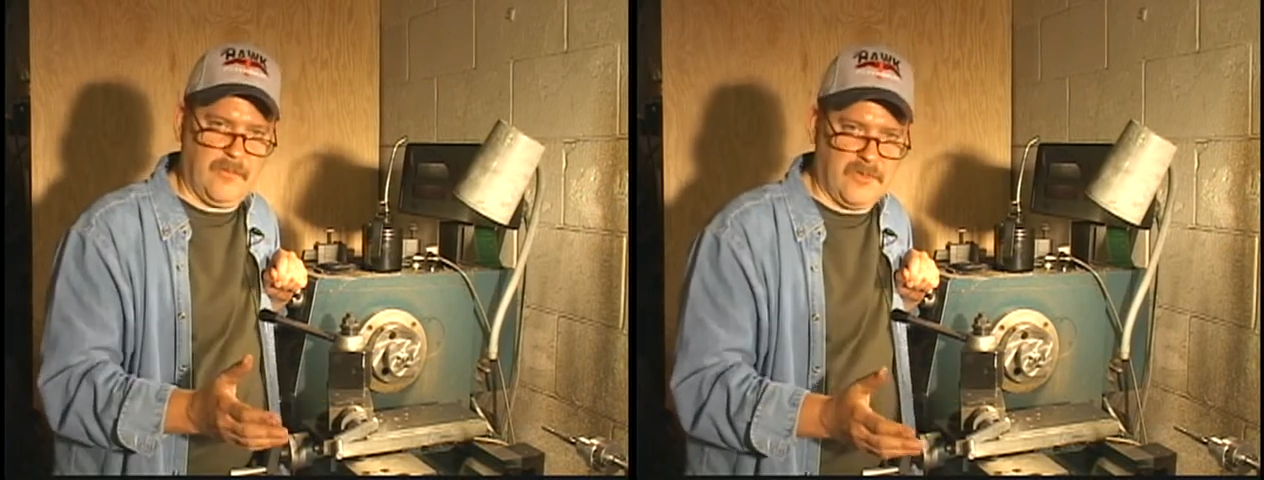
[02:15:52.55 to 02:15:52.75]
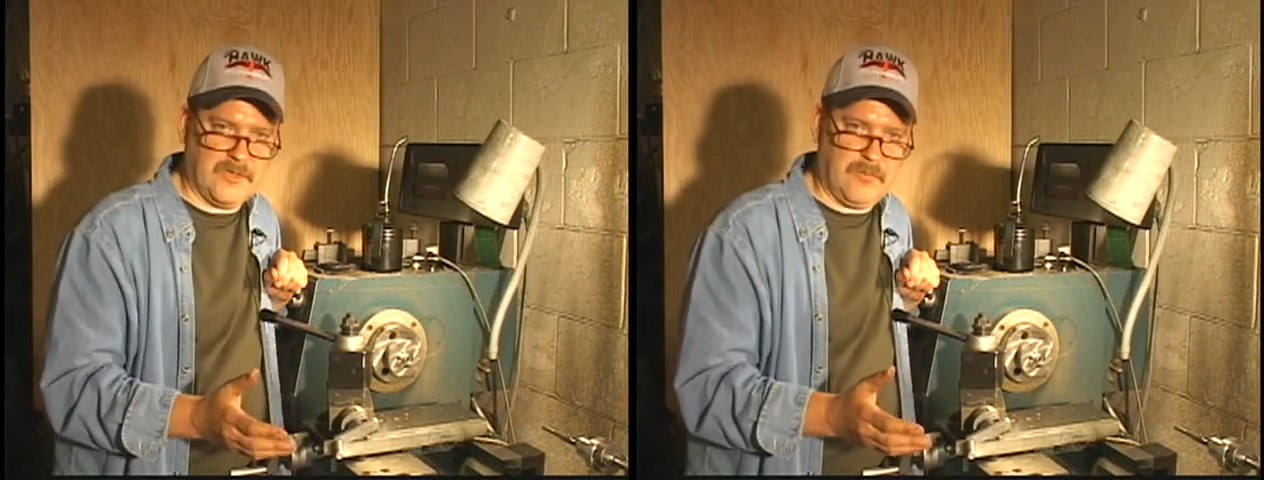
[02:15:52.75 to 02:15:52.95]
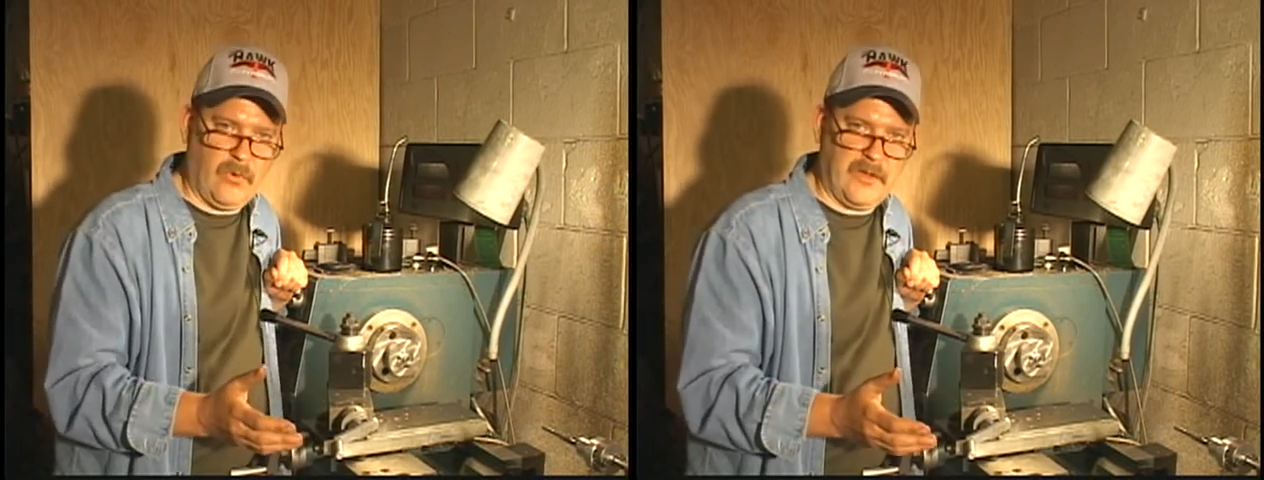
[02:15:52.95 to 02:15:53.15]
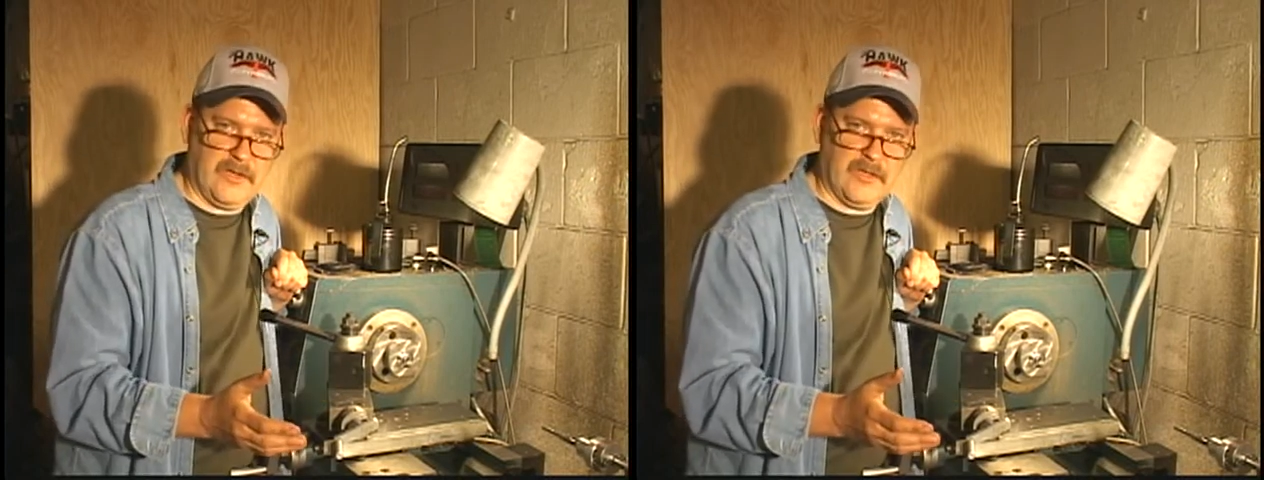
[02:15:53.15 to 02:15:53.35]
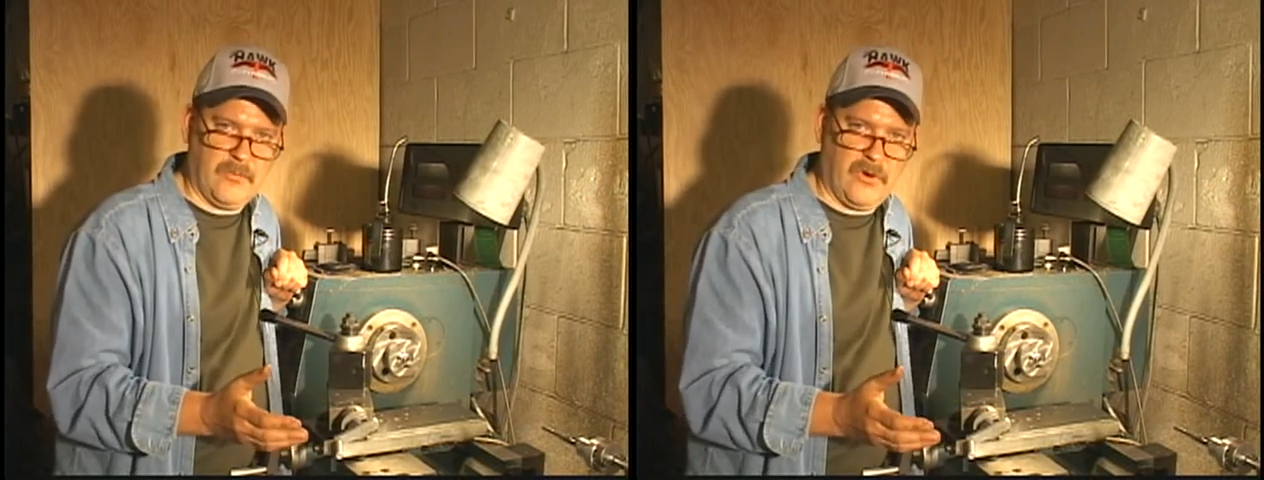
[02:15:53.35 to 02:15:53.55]
up at this
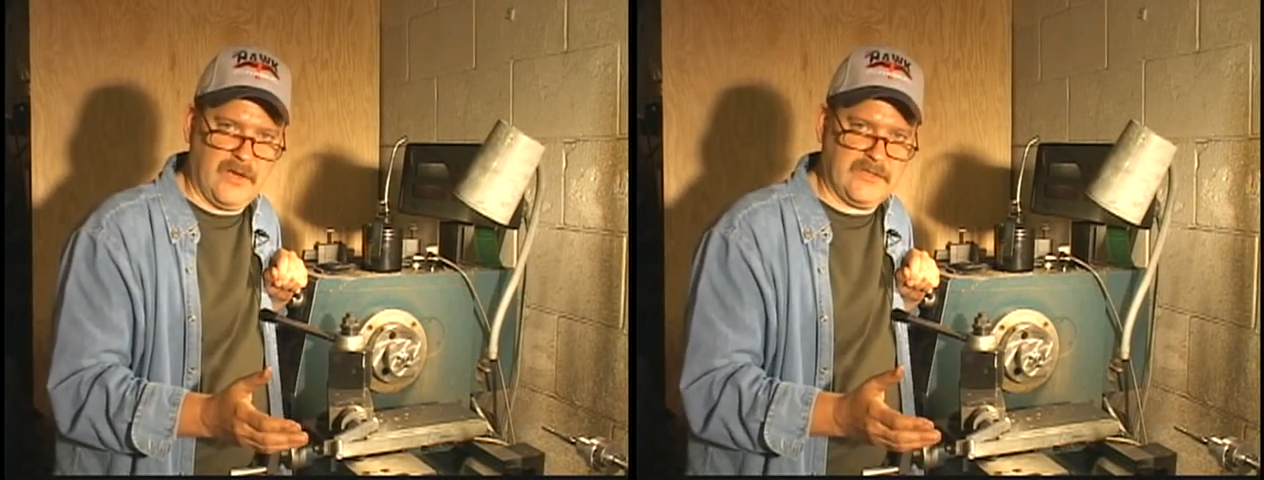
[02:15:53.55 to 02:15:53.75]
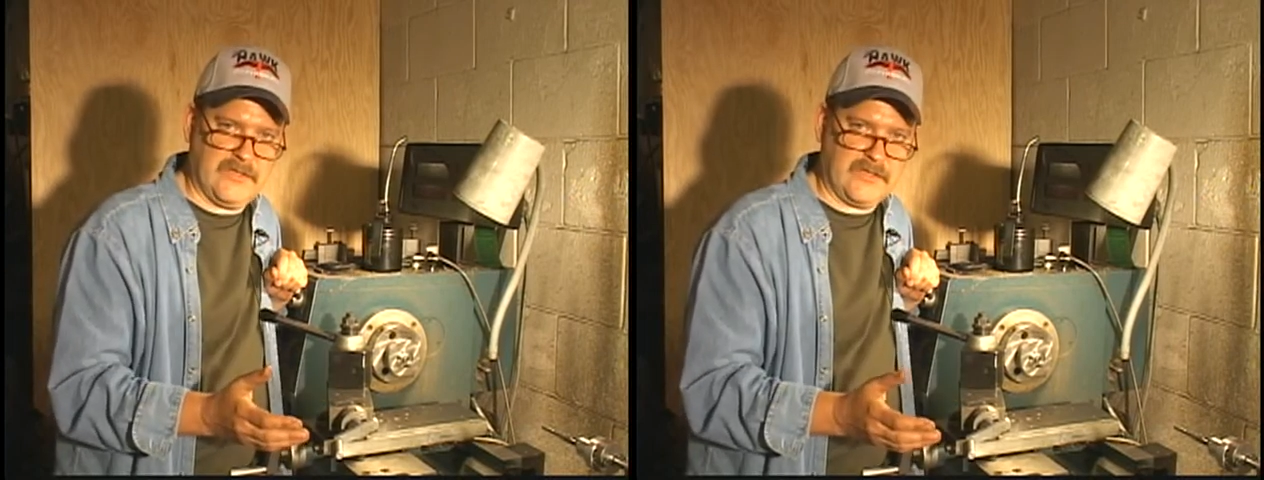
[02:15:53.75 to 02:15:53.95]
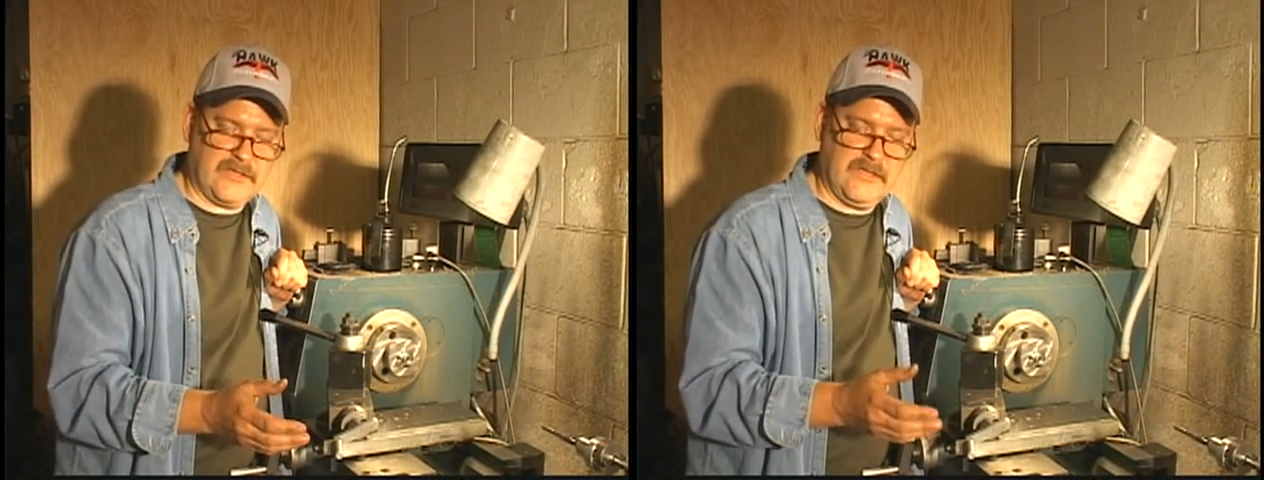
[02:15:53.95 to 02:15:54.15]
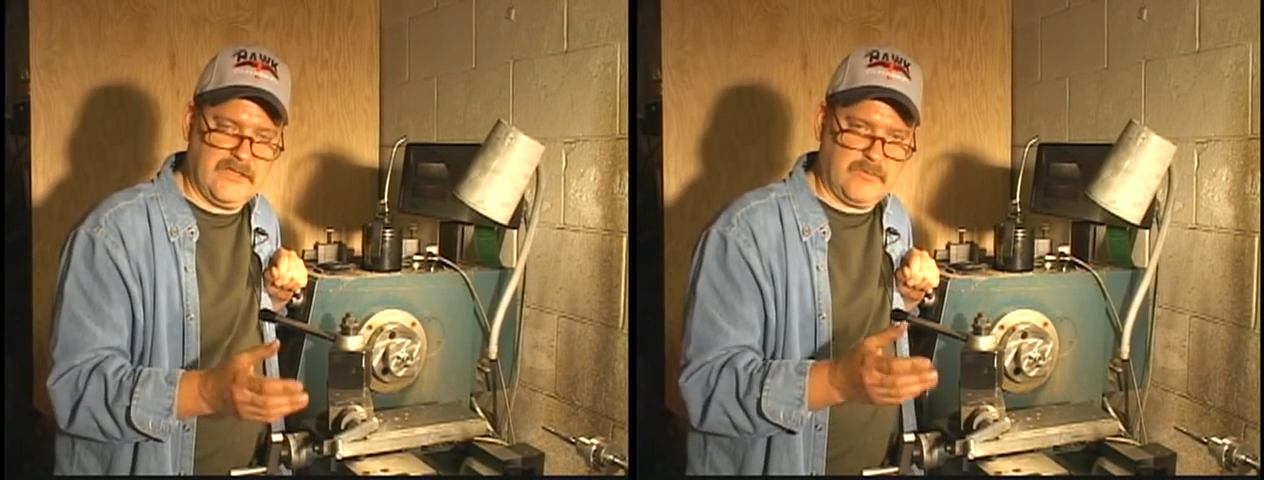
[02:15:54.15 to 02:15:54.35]
point in the process,